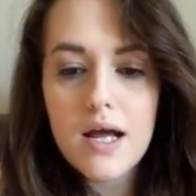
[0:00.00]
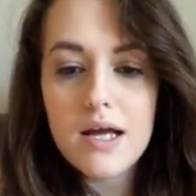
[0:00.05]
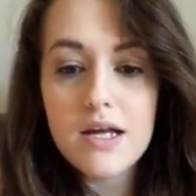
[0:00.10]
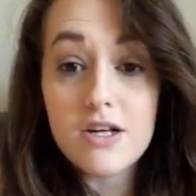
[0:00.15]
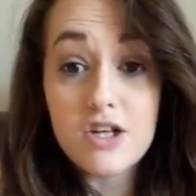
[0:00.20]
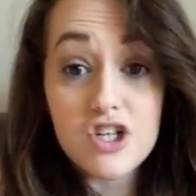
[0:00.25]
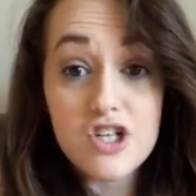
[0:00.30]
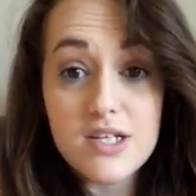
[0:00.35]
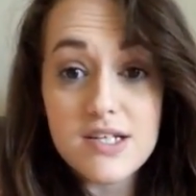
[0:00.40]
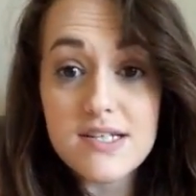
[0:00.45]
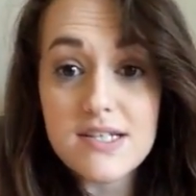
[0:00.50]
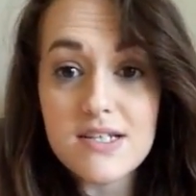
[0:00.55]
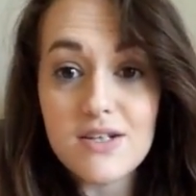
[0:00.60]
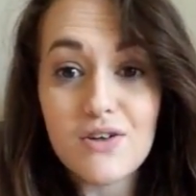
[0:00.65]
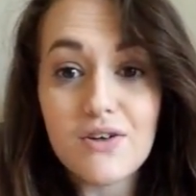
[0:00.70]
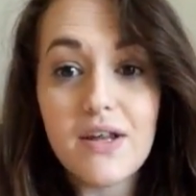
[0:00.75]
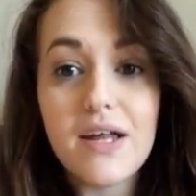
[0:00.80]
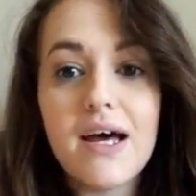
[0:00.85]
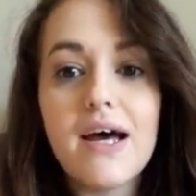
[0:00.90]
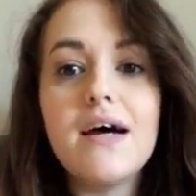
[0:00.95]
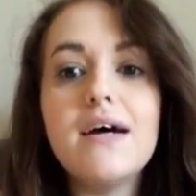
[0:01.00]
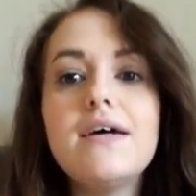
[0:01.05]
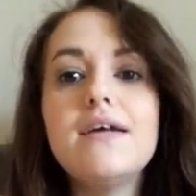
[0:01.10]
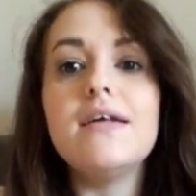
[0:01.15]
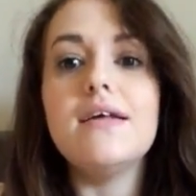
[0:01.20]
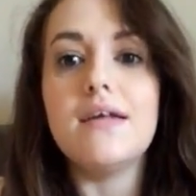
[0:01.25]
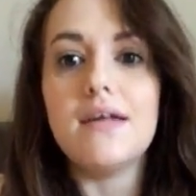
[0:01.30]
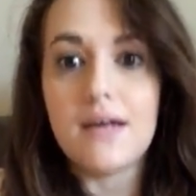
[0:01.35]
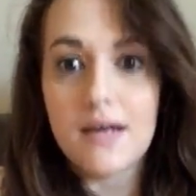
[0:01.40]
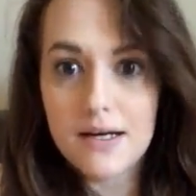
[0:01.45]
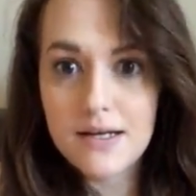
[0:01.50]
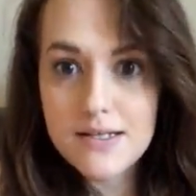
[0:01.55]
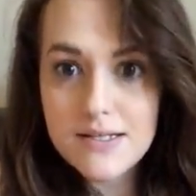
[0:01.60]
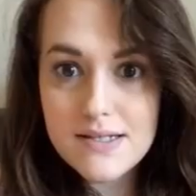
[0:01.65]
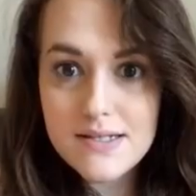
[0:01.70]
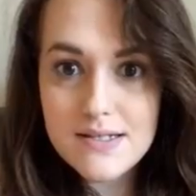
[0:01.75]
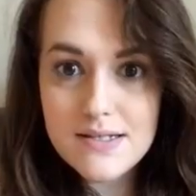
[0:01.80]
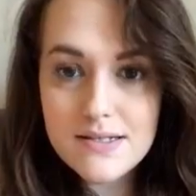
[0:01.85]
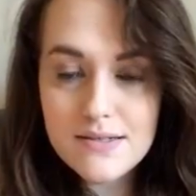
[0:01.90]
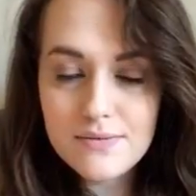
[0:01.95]
Is she still there?
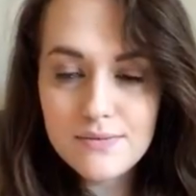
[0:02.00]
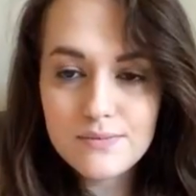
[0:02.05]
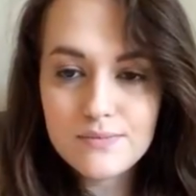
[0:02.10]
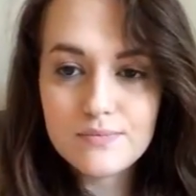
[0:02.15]
Yes.